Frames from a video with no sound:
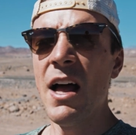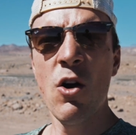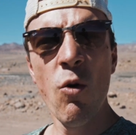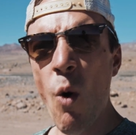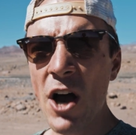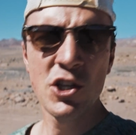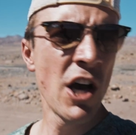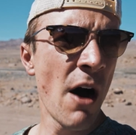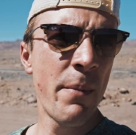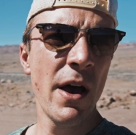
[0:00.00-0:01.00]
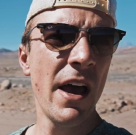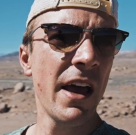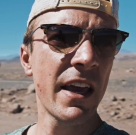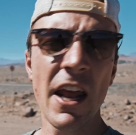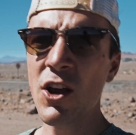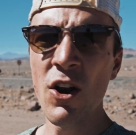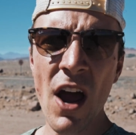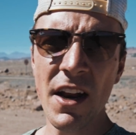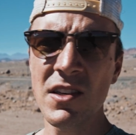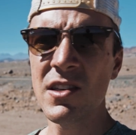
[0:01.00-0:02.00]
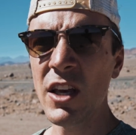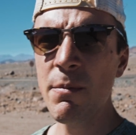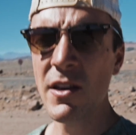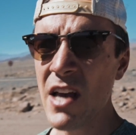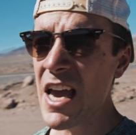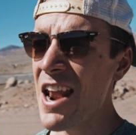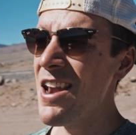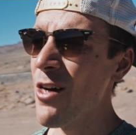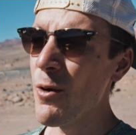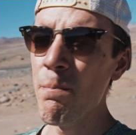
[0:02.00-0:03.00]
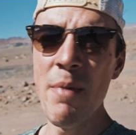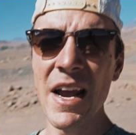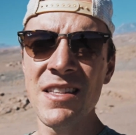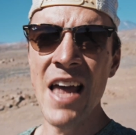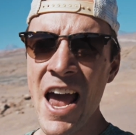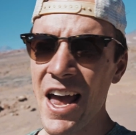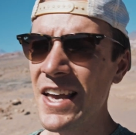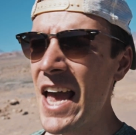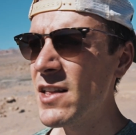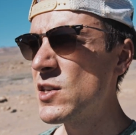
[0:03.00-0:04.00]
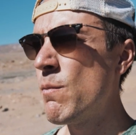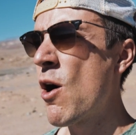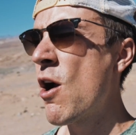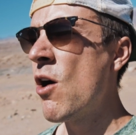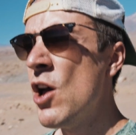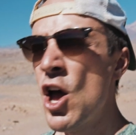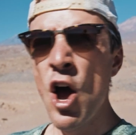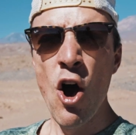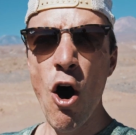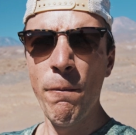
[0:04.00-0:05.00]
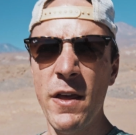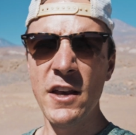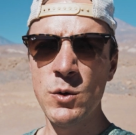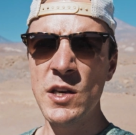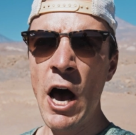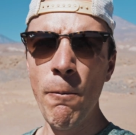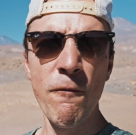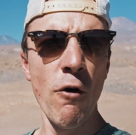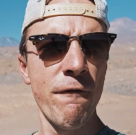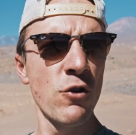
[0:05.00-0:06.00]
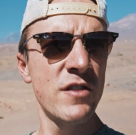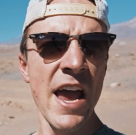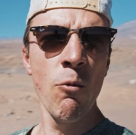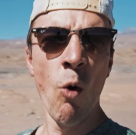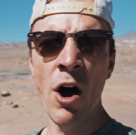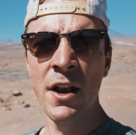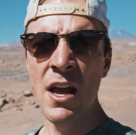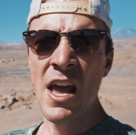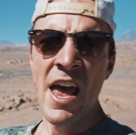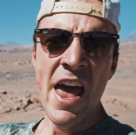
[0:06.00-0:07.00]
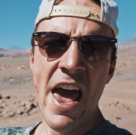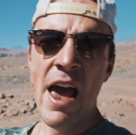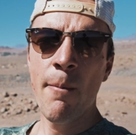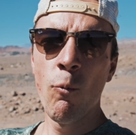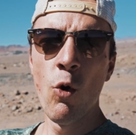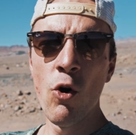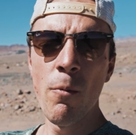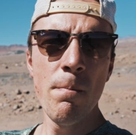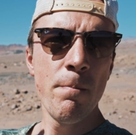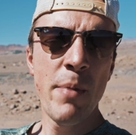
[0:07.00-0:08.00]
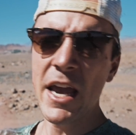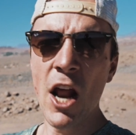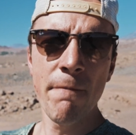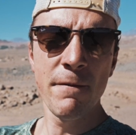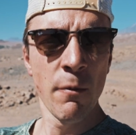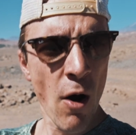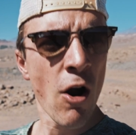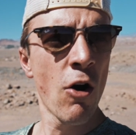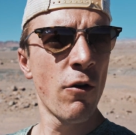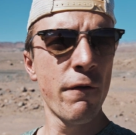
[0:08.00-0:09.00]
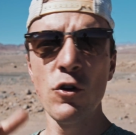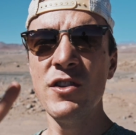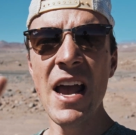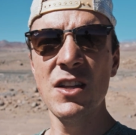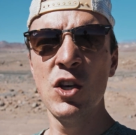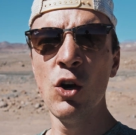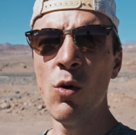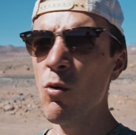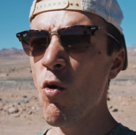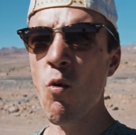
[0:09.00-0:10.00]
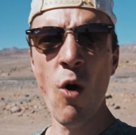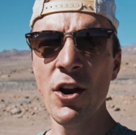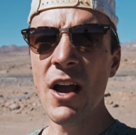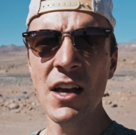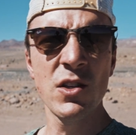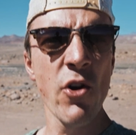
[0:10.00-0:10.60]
wash up, get a good night of sleep, because I got another big day again tomorrow. Hopefully this was helpful for day 1, and we'll pick it up tomorrow for day 2. We'll run you guys through